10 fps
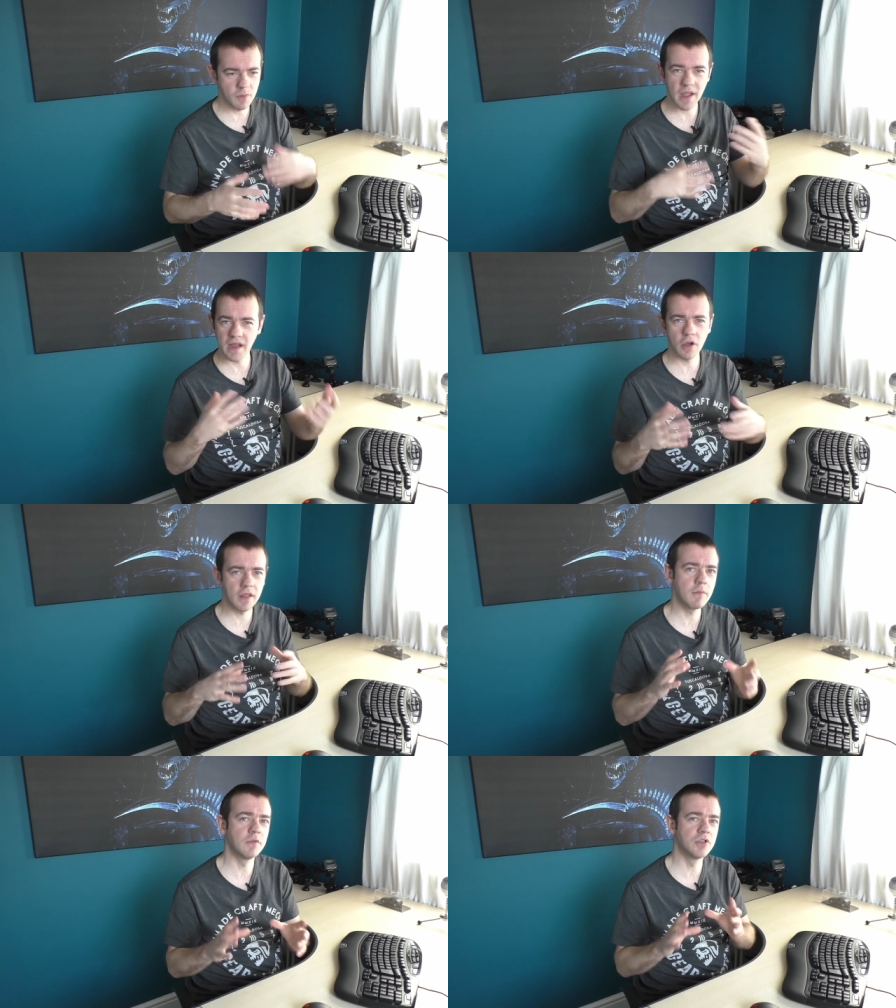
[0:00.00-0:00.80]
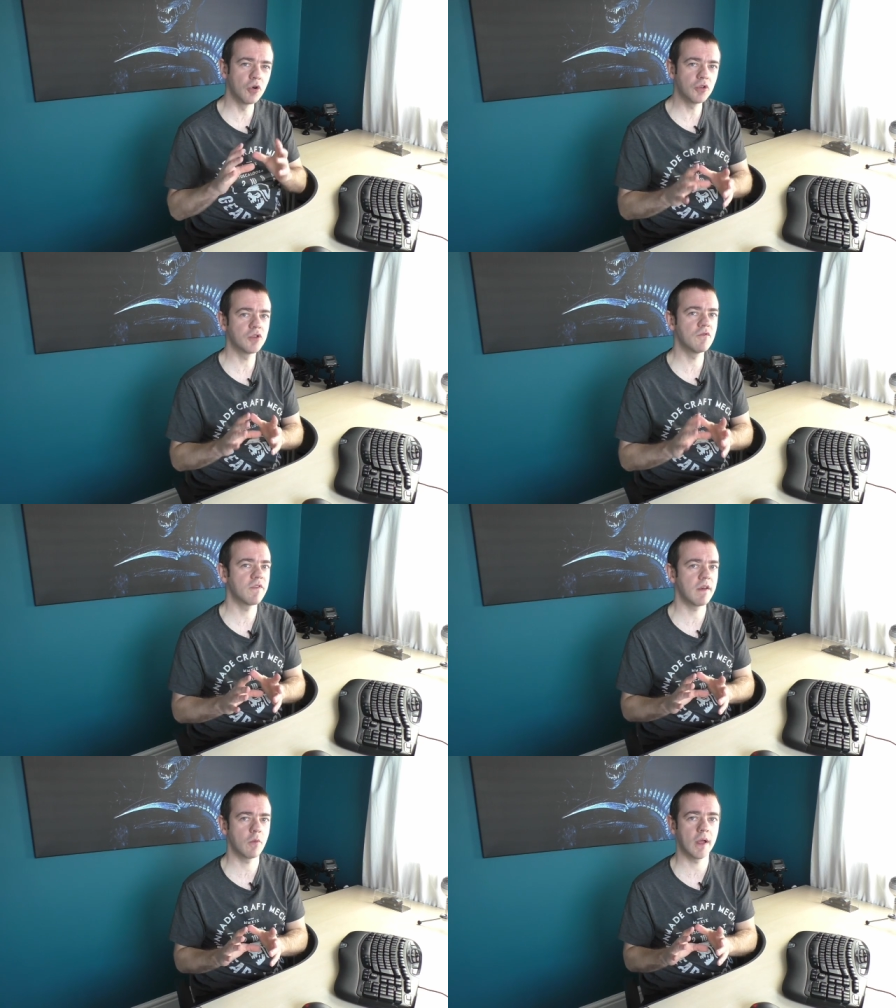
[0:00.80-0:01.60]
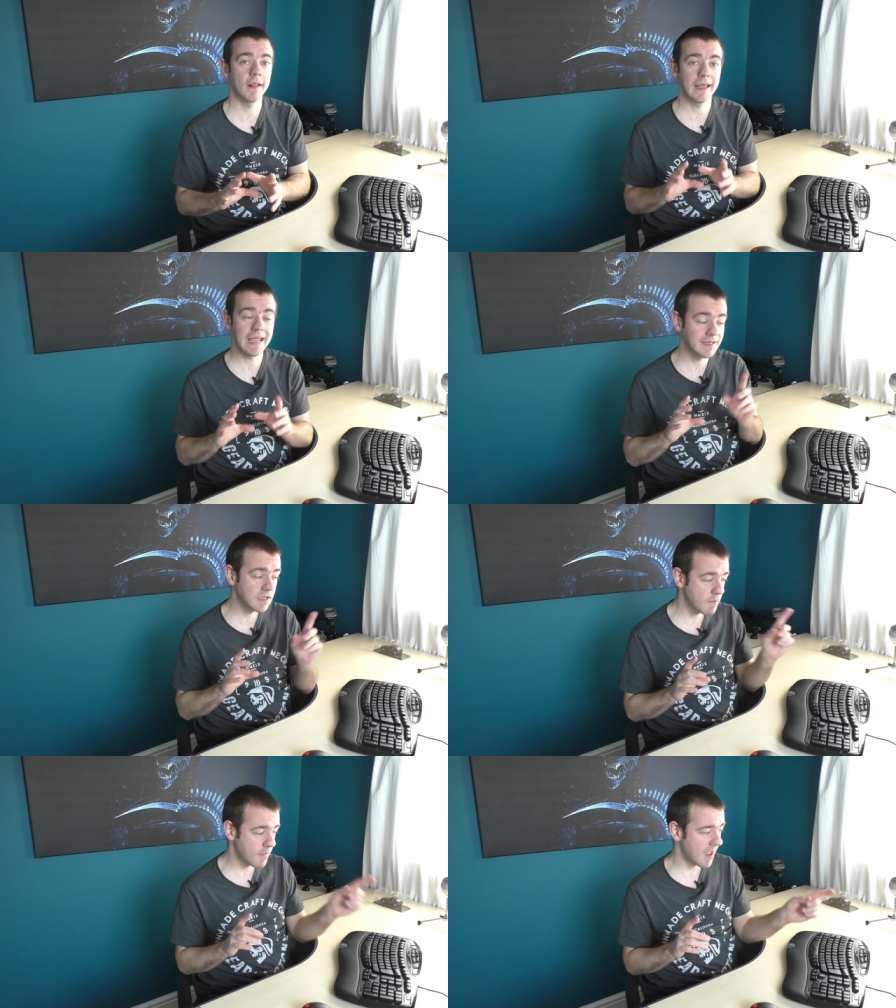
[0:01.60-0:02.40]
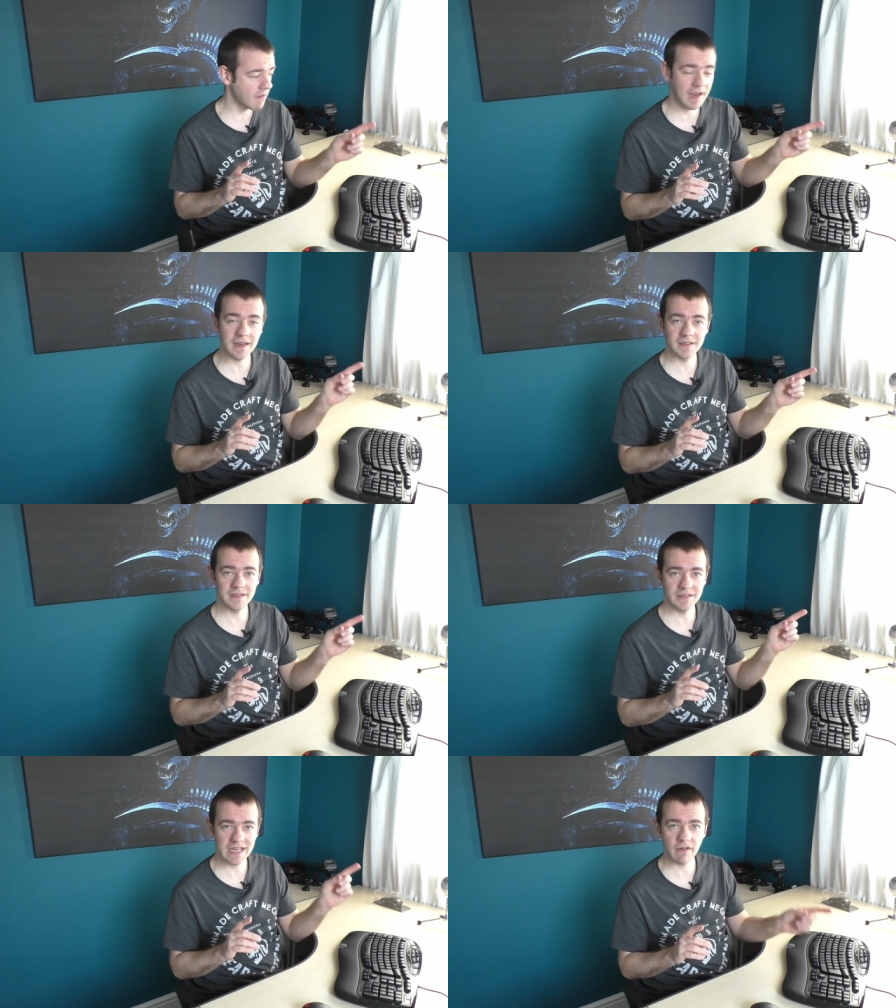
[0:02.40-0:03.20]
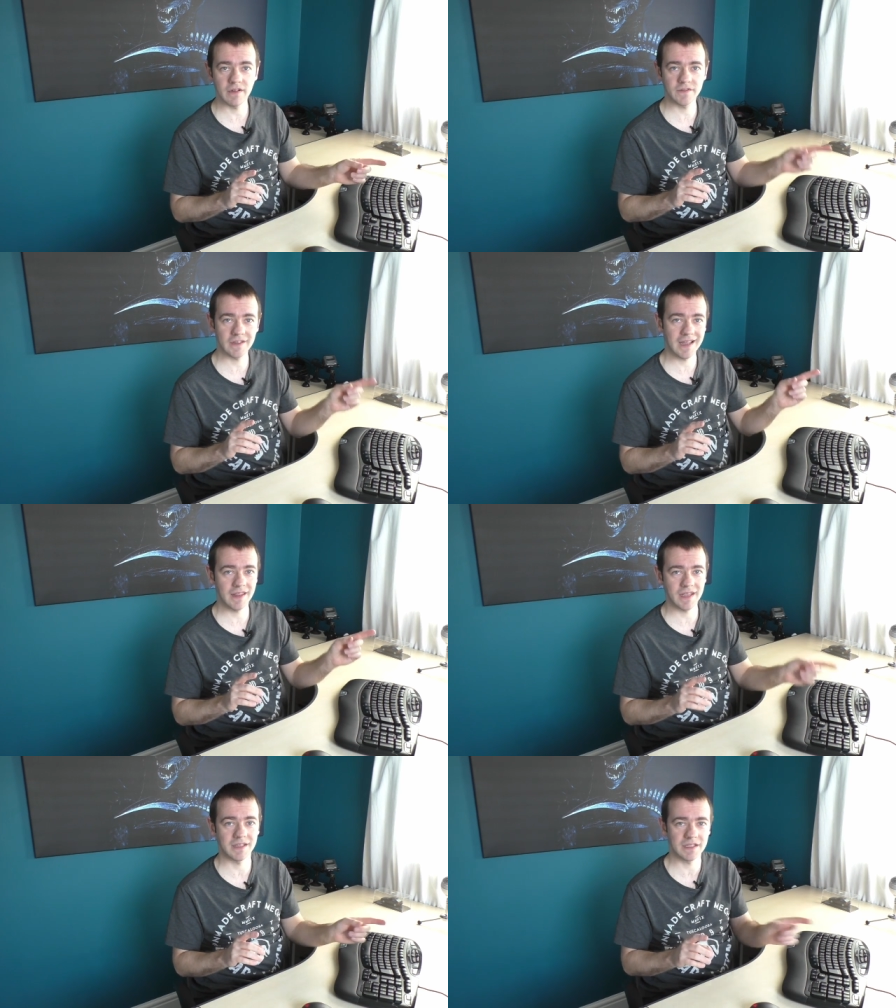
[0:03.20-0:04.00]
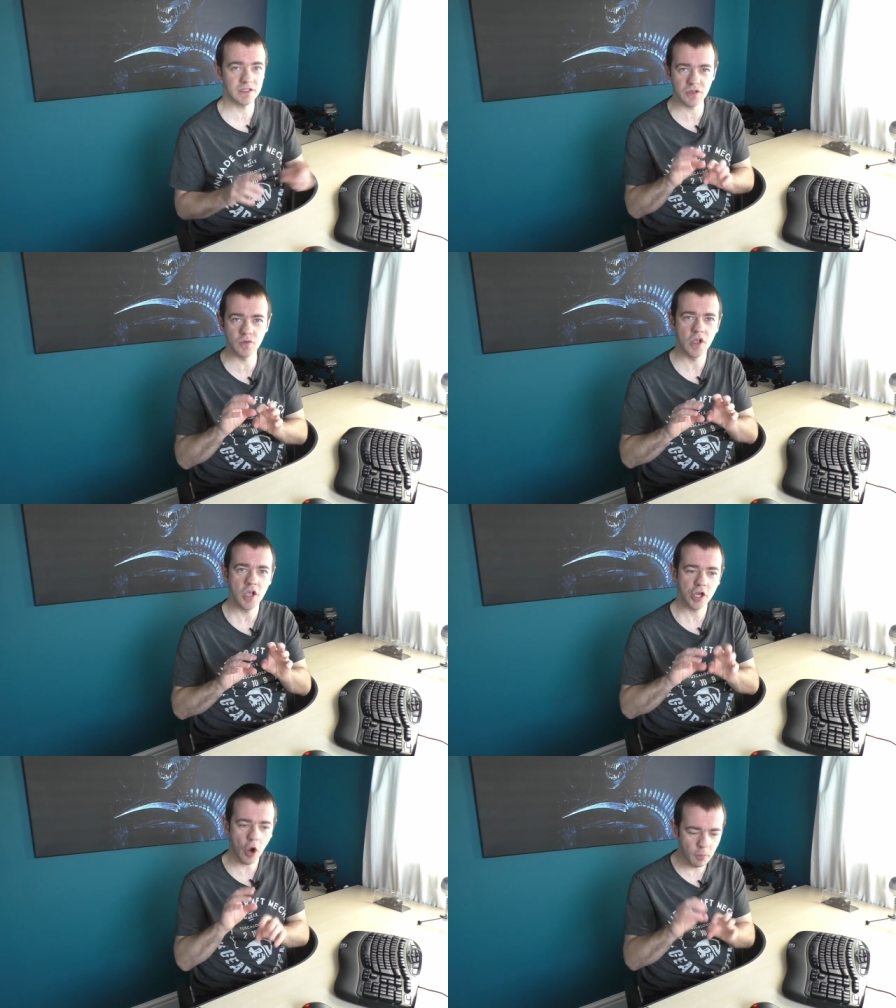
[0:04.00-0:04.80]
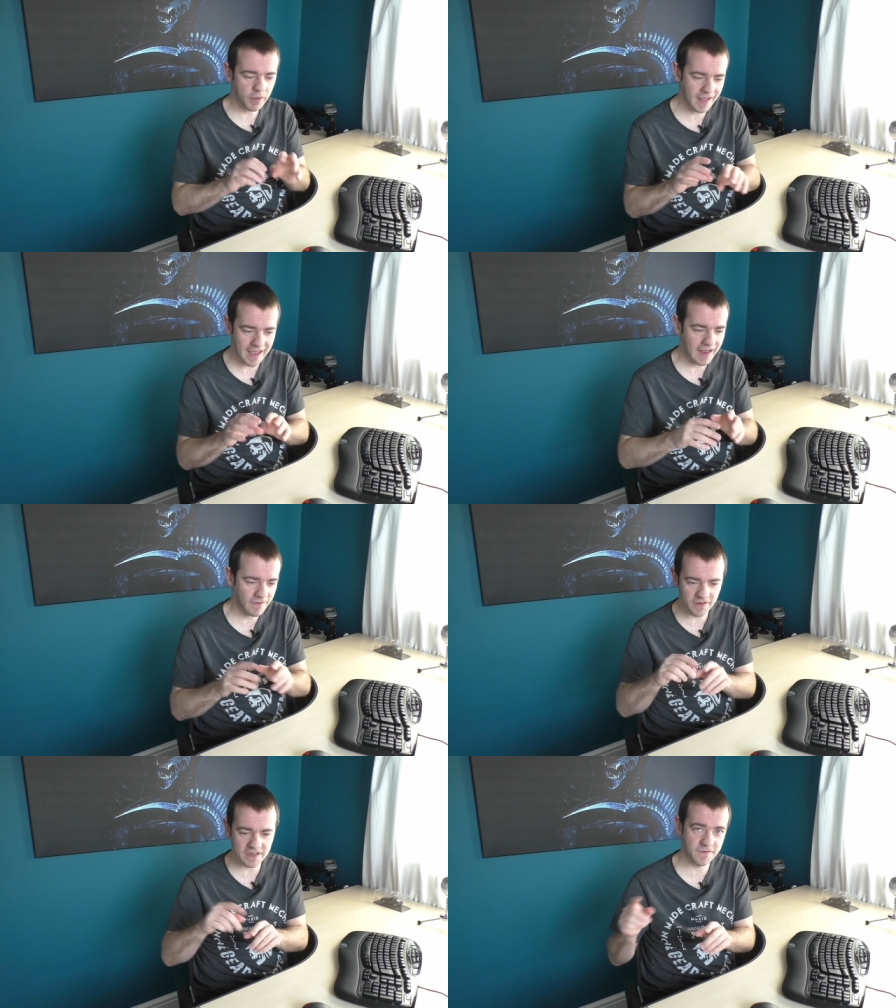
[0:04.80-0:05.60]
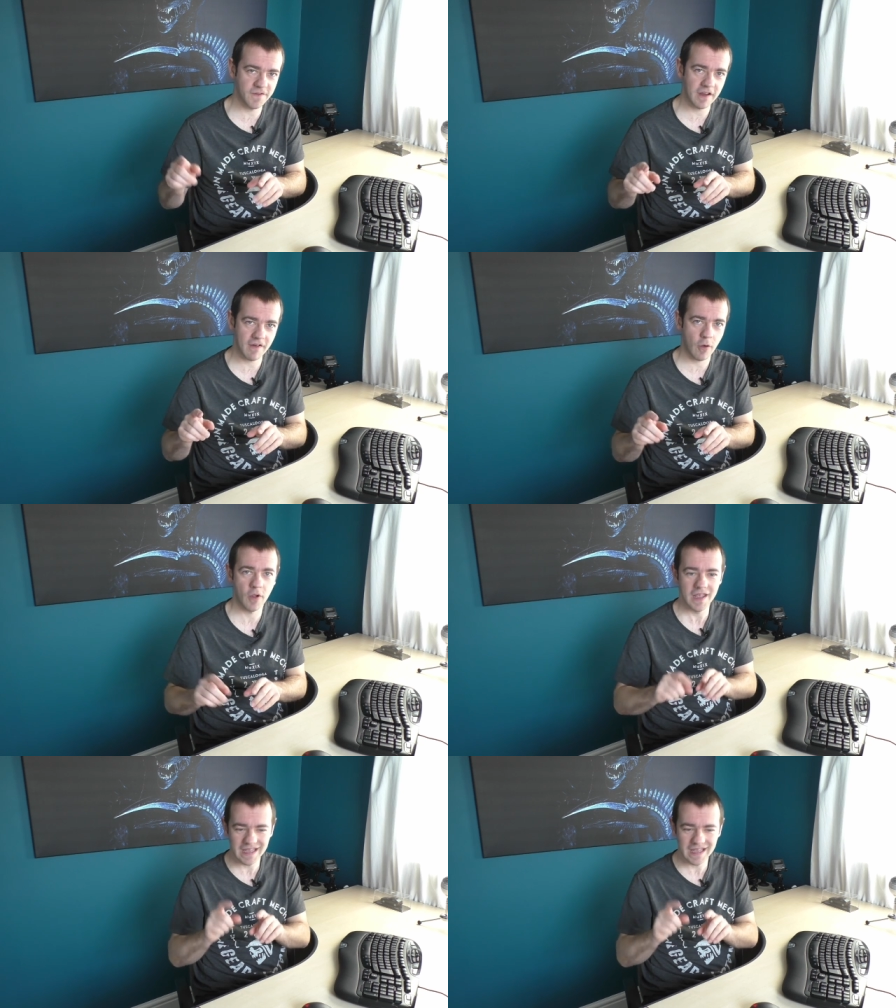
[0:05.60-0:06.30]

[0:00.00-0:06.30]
Compare and all them don't do very well is compare against tariffs like this. It's too complicated for it to figure out.